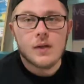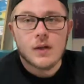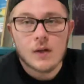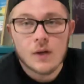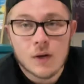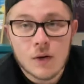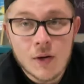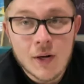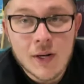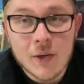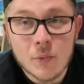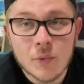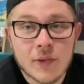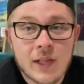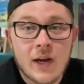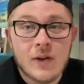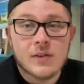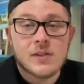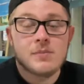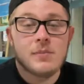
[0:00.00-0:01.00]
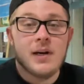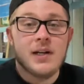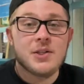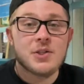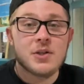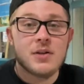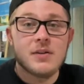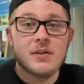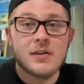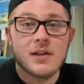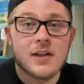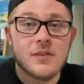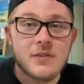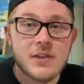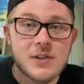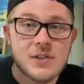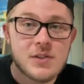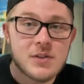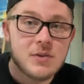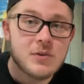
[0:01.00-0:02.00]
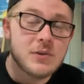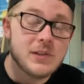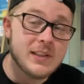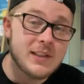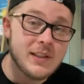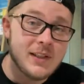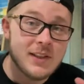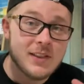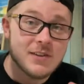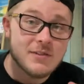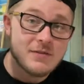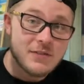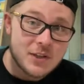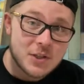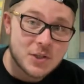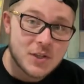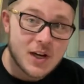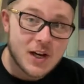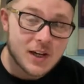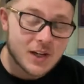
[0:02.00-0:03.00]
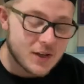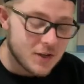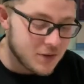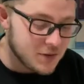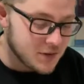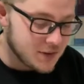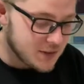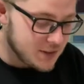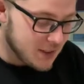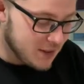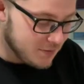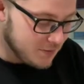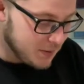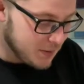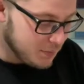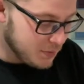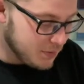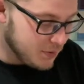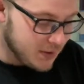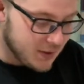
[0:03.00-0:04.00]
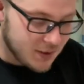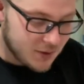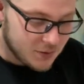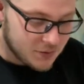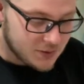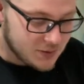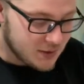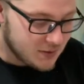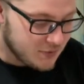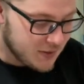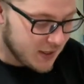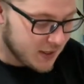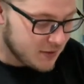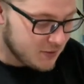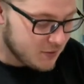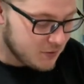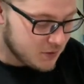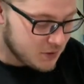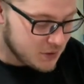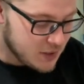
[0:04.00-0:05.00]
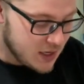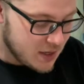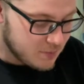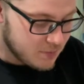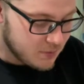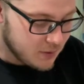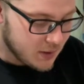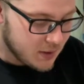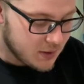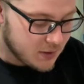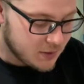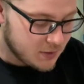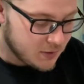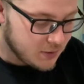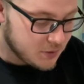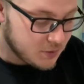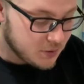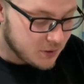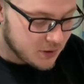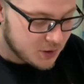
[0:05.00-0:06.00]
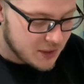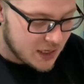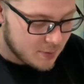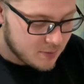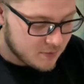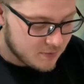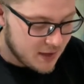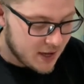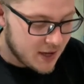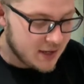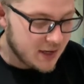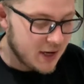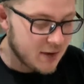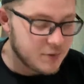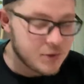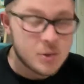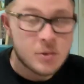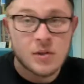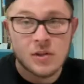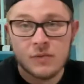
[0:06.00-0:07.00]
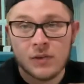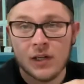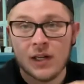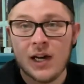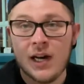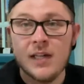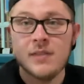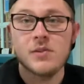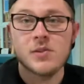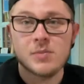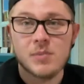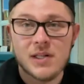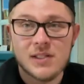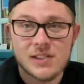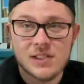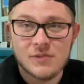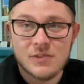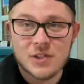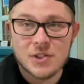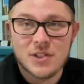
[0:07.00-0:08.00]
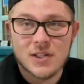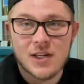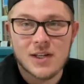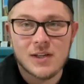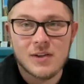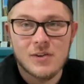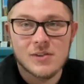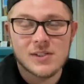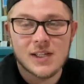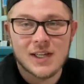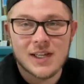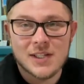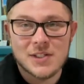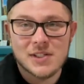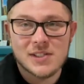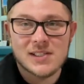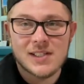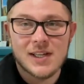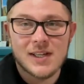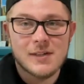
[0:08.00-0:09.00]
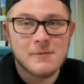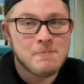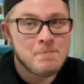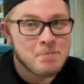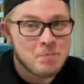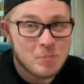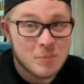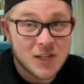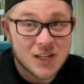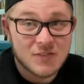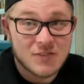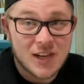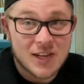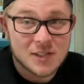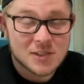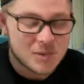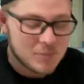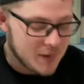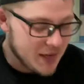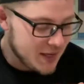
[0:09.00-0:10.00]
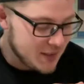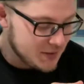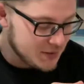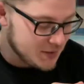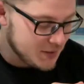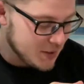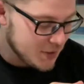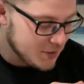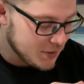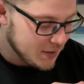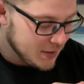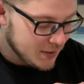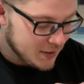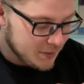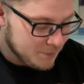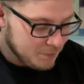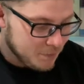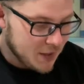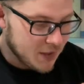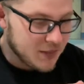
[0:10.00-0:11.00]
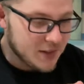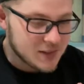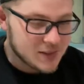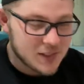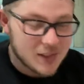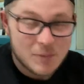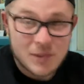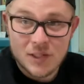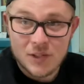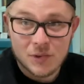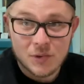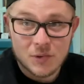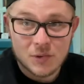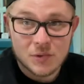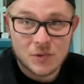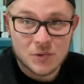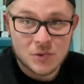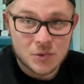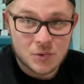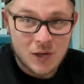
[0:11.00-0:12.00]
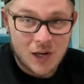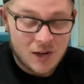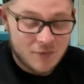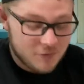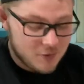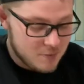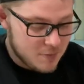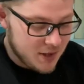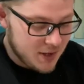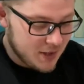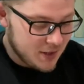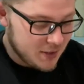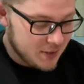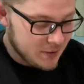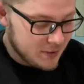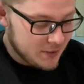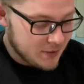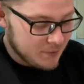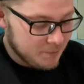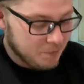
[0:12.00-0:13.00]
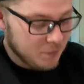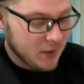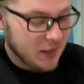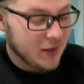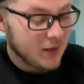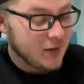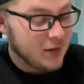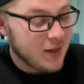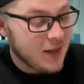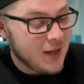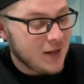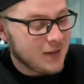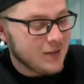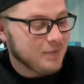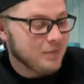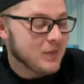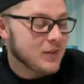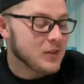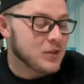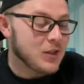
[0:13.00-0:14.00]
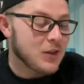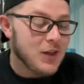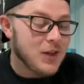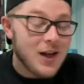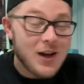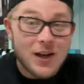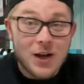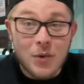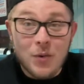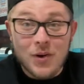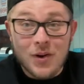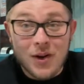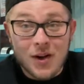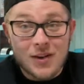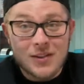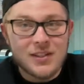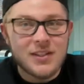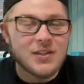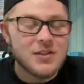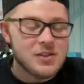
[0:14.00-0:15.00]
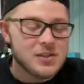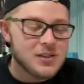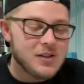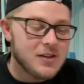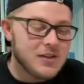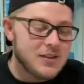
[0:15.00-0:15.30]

All right, well now it's my turn to convince you to eat the fish tacos instead of the burrito. We'll see if I can do a job, uh, do a good job of that. I have two different kinds of spicy fish tacos. Like I just said, big fan of spice, so nothing's gonna be a little too hot for me. I got a lot, there's a lot going on here. You saw it